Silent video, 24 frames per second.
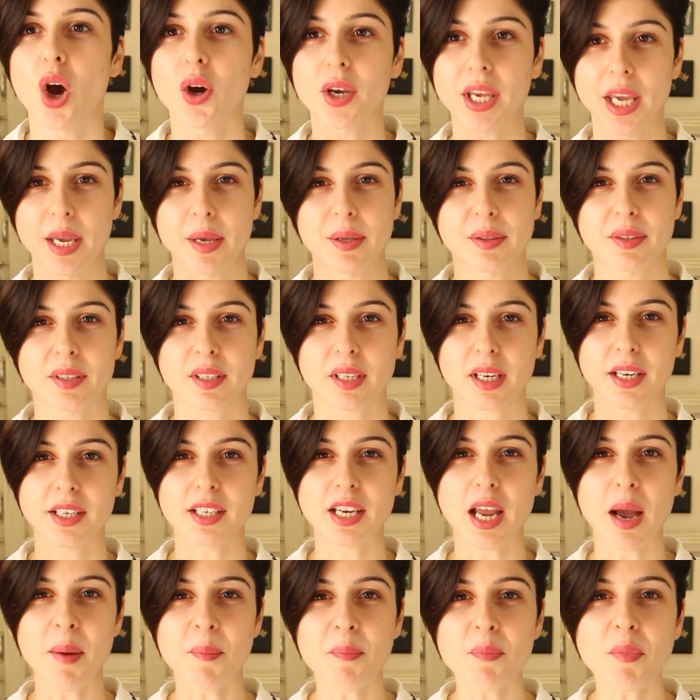Okay,
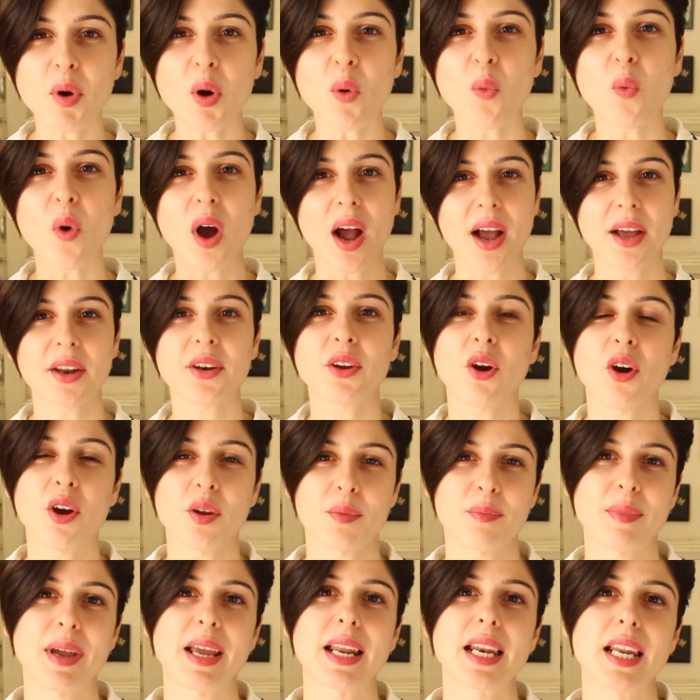number one
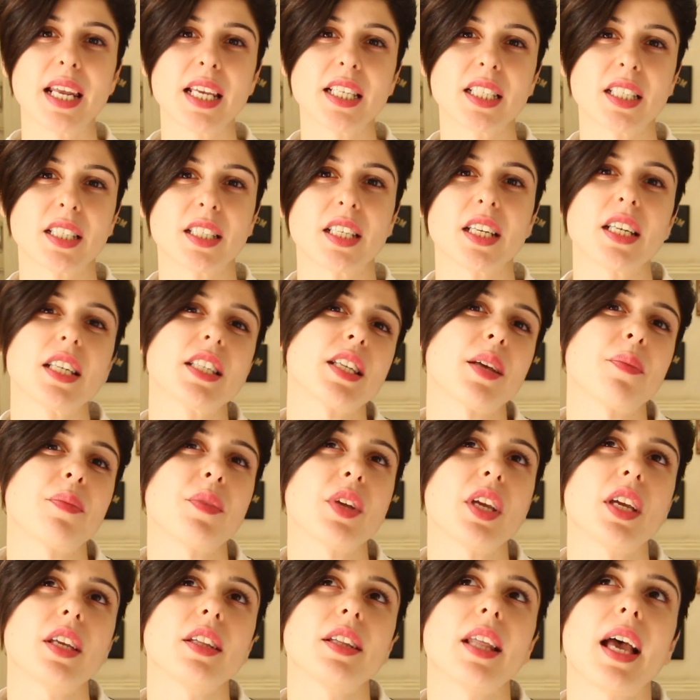on my list is
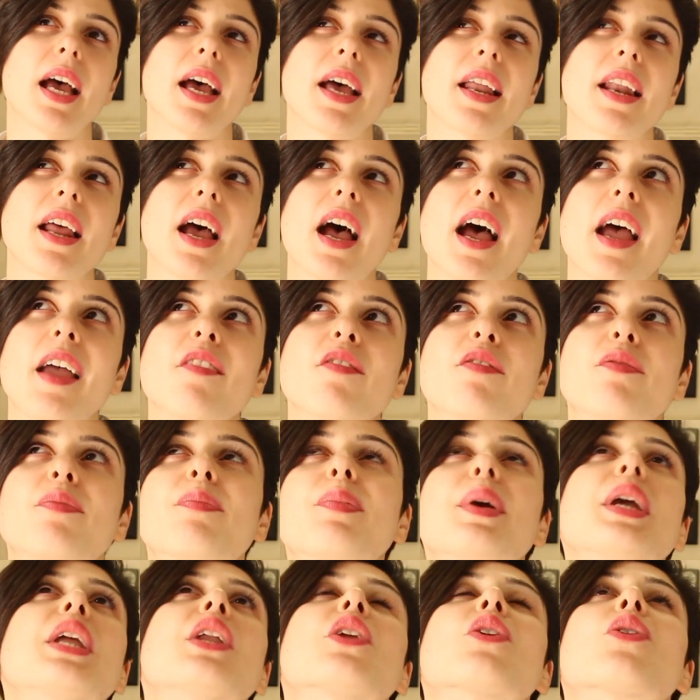something that I've
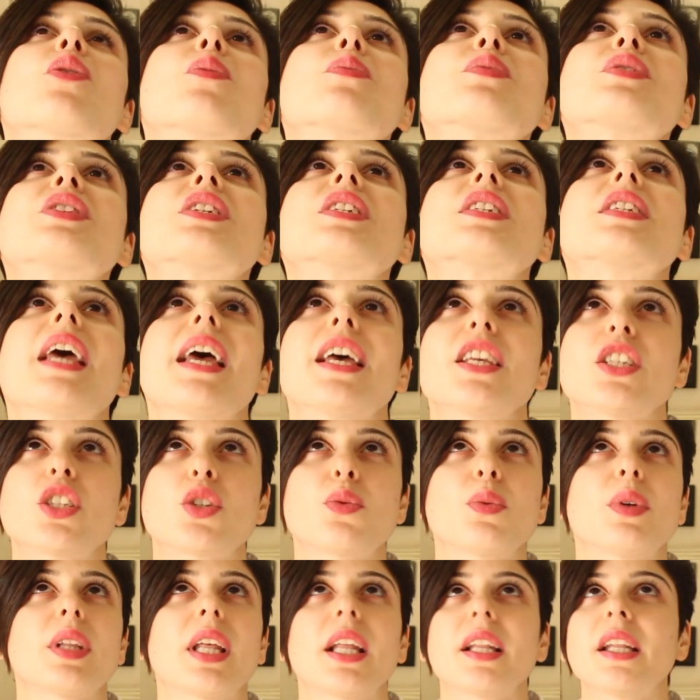been
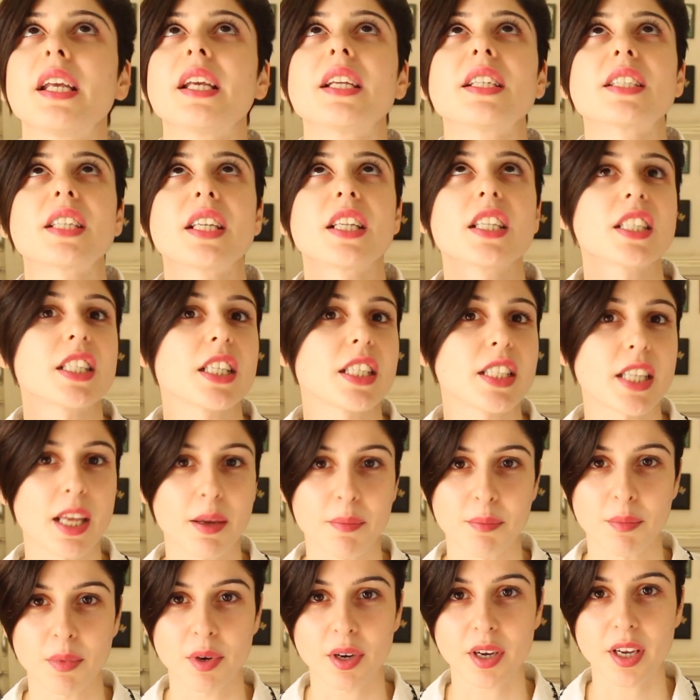obsessed with I think since
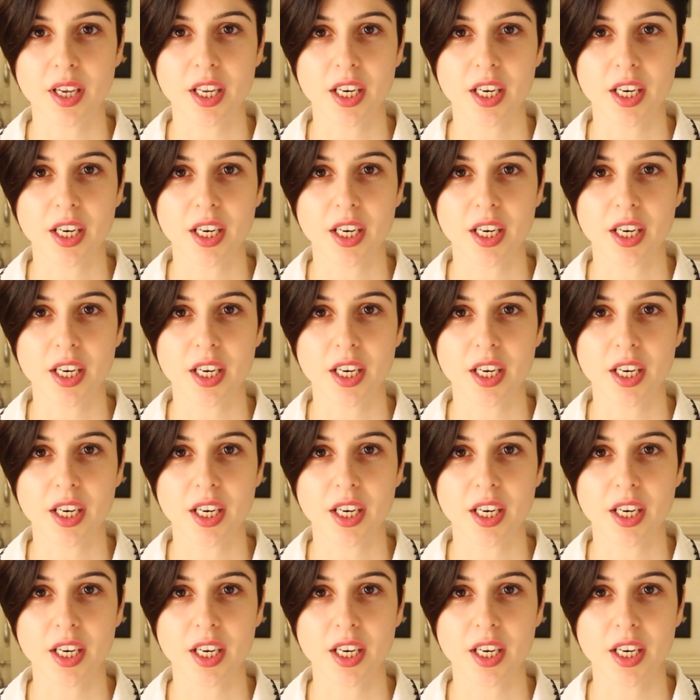December.